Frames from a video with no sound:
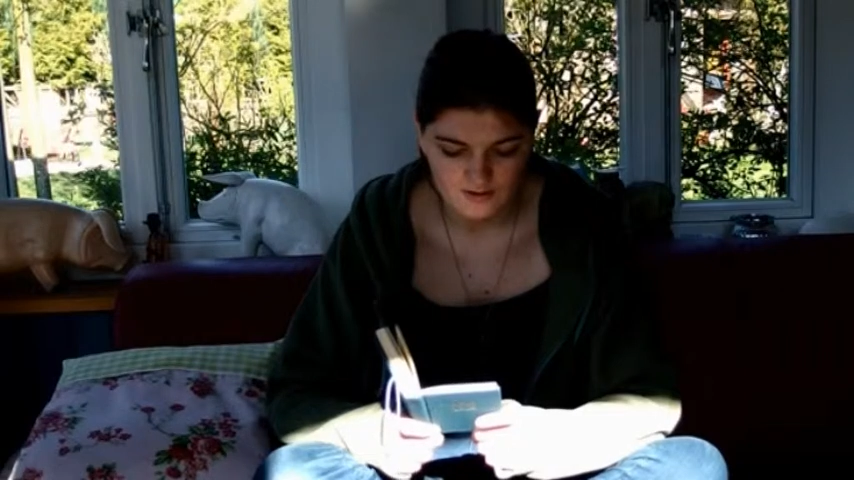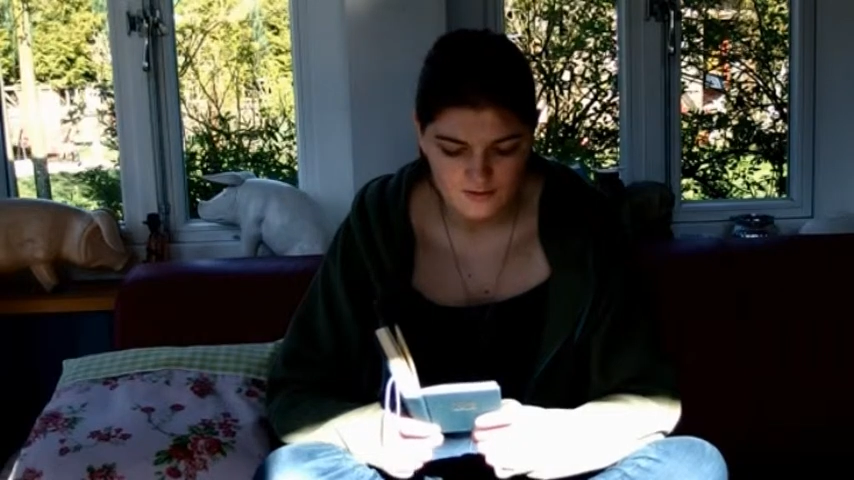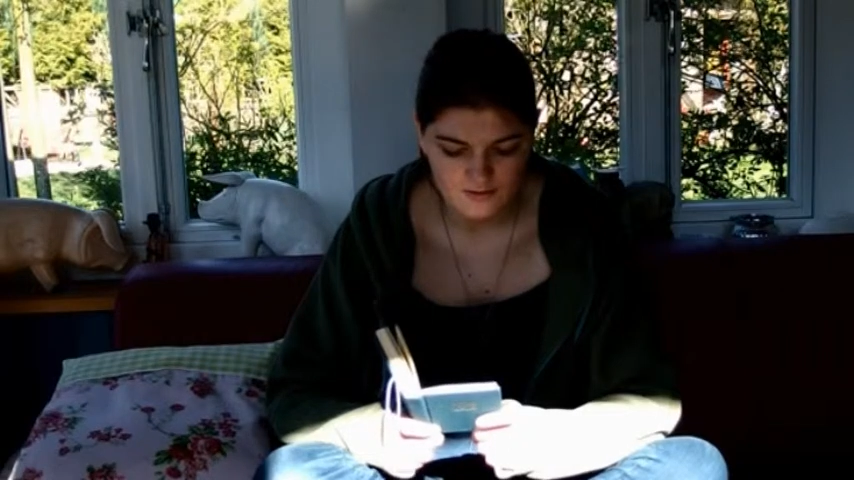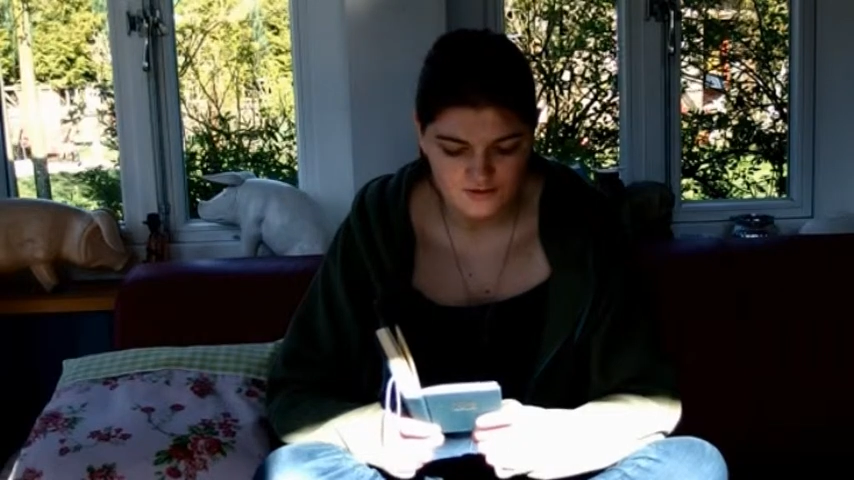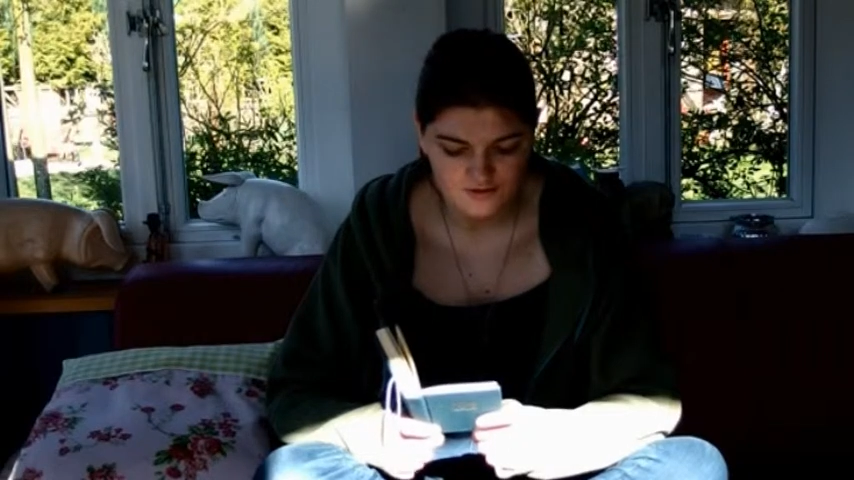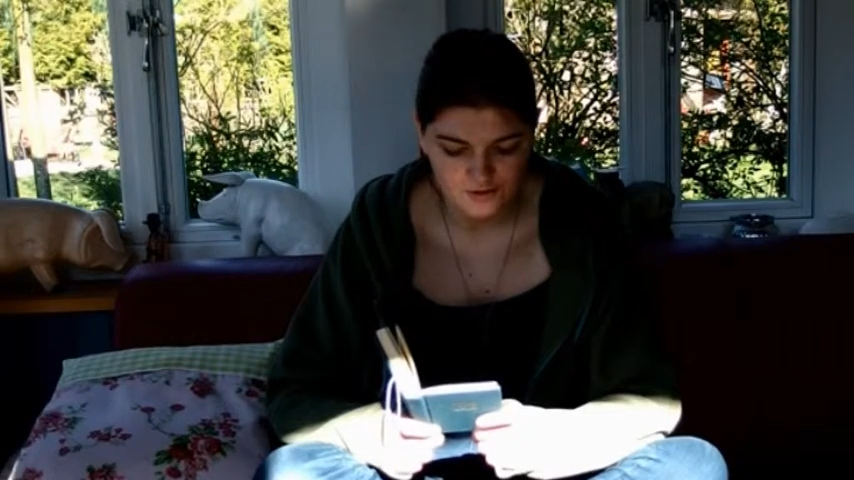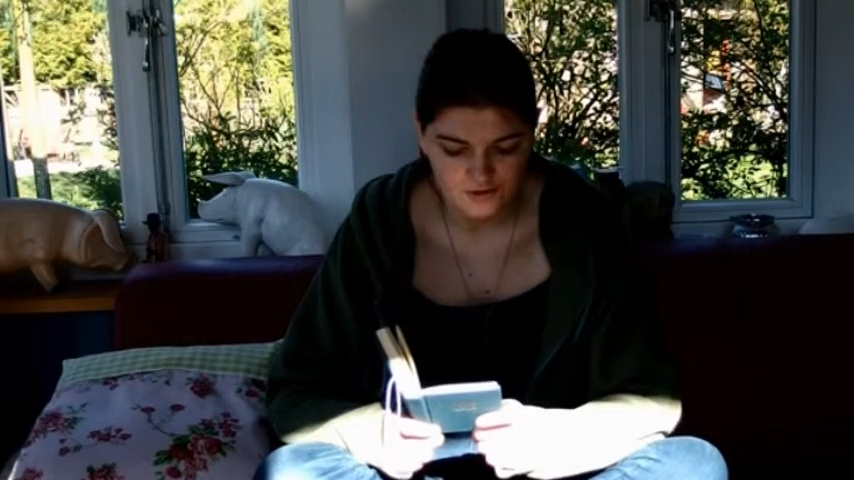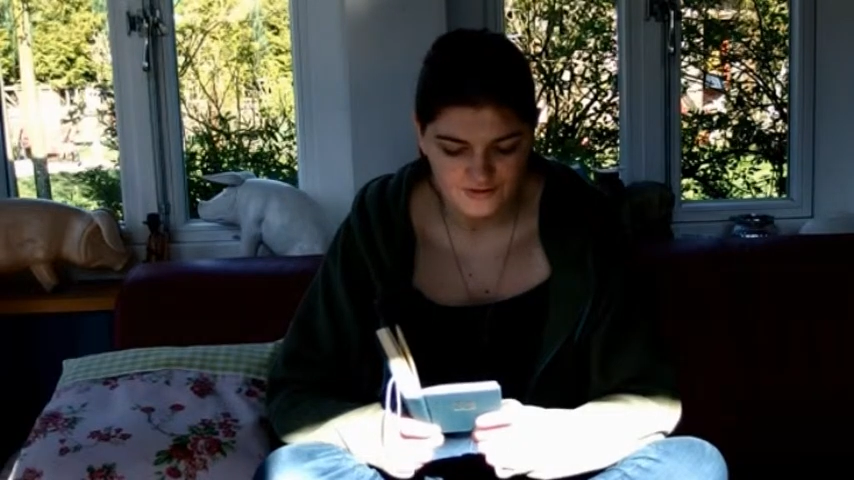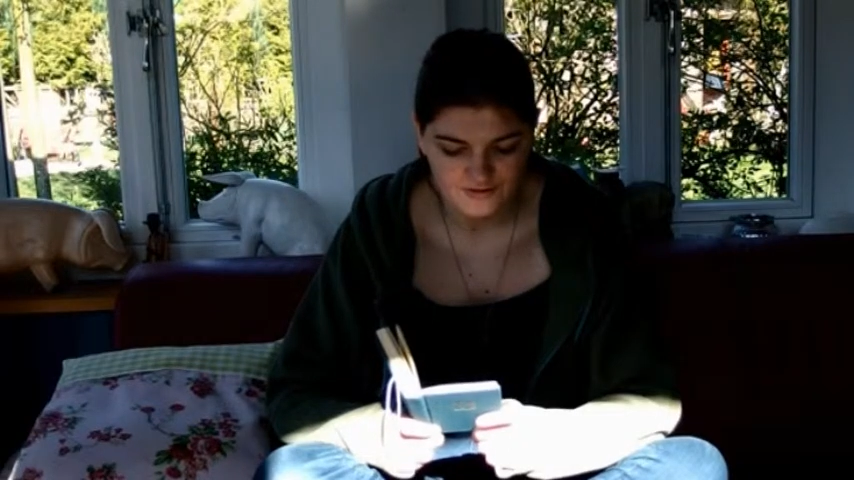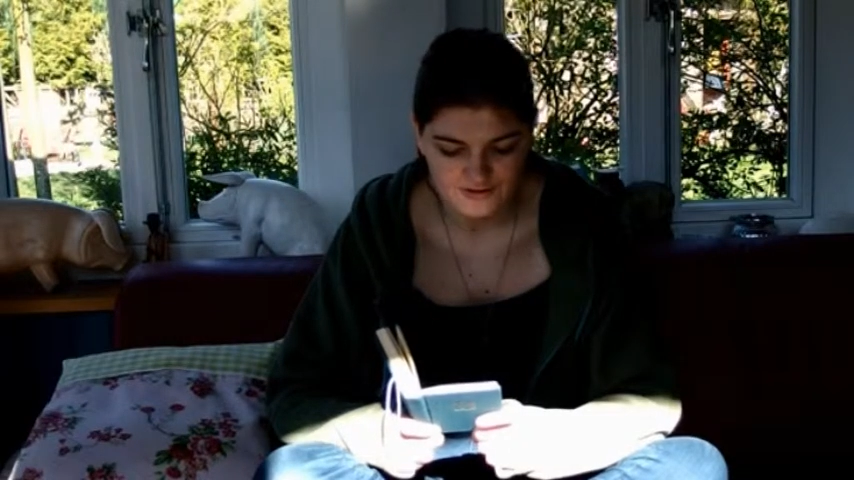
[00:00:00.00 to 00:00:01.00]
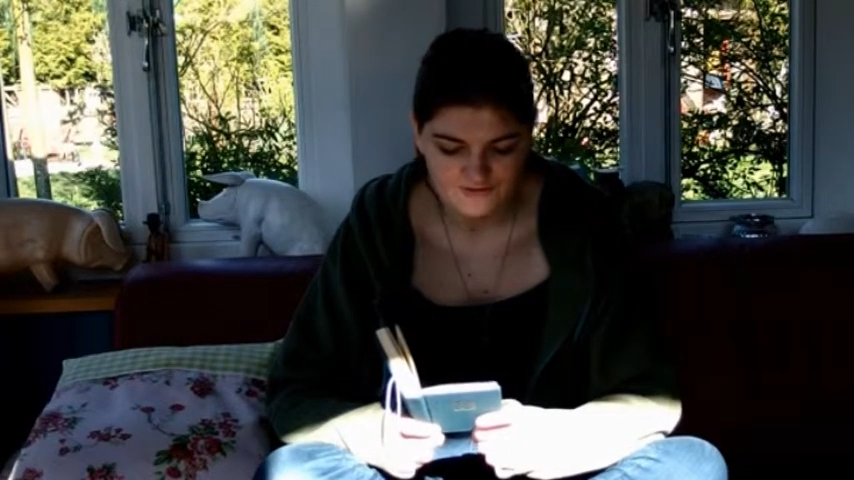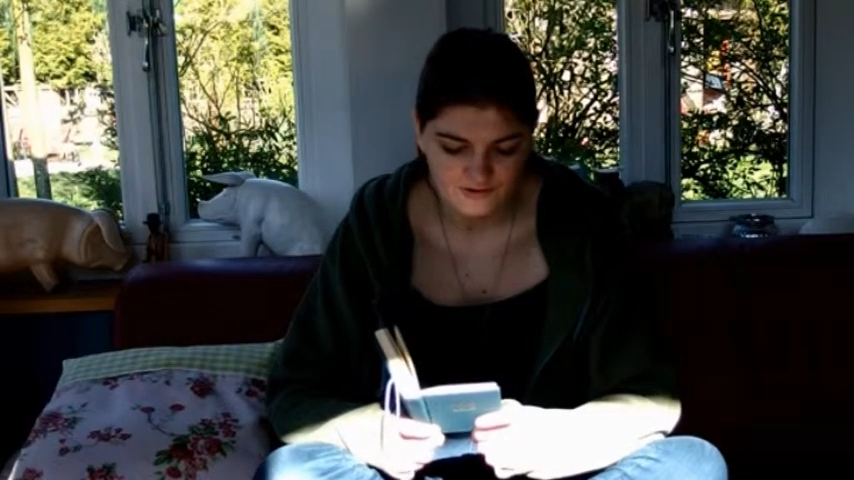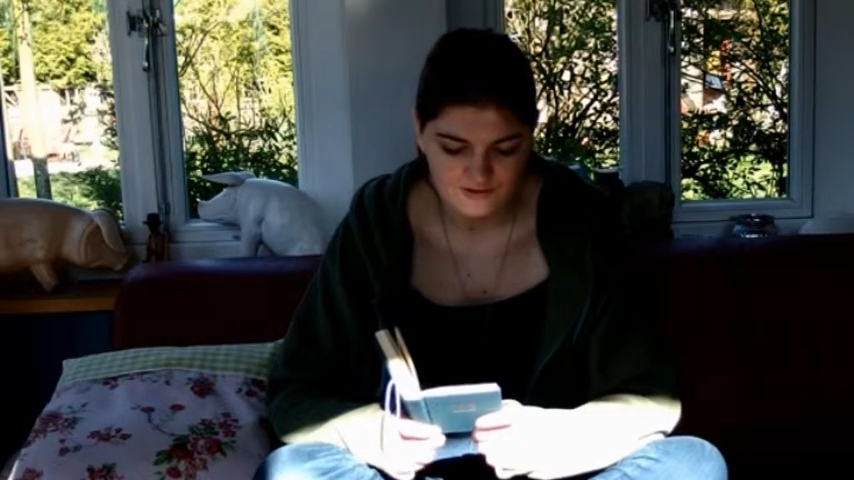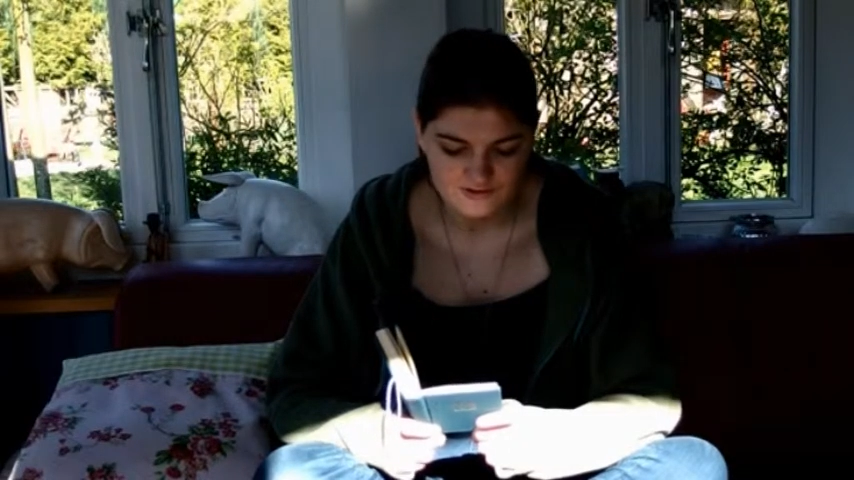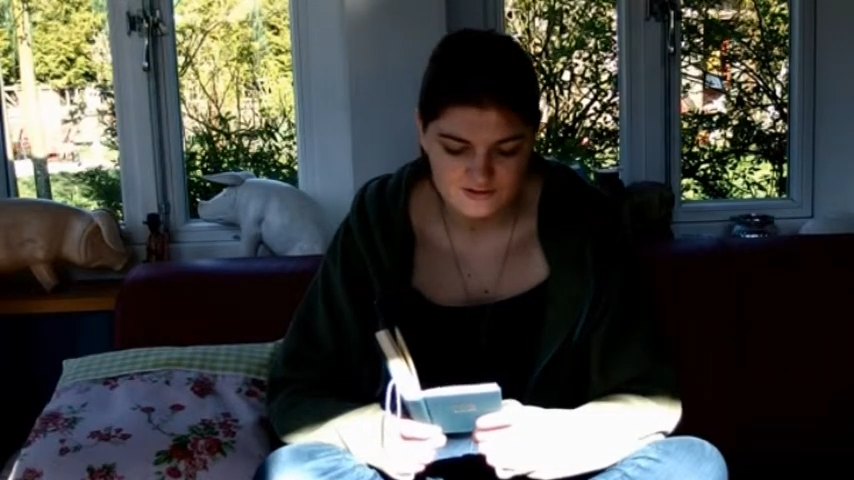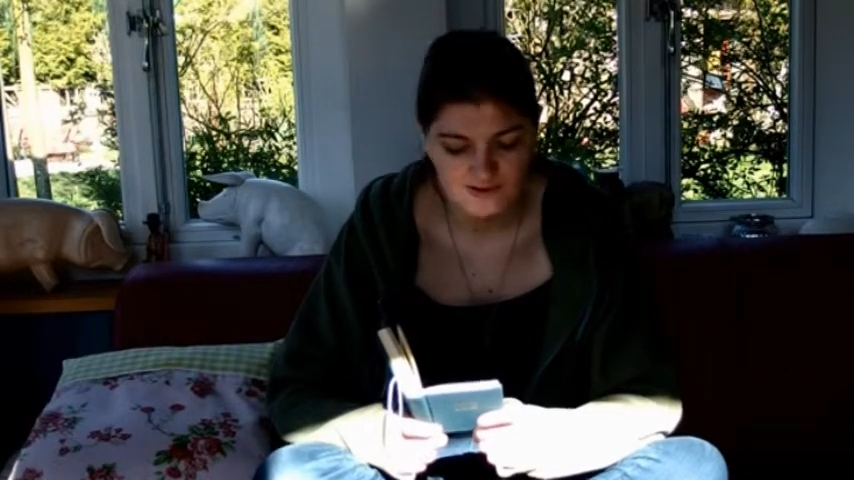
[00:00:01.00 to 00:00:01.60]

in those thoughts I voice,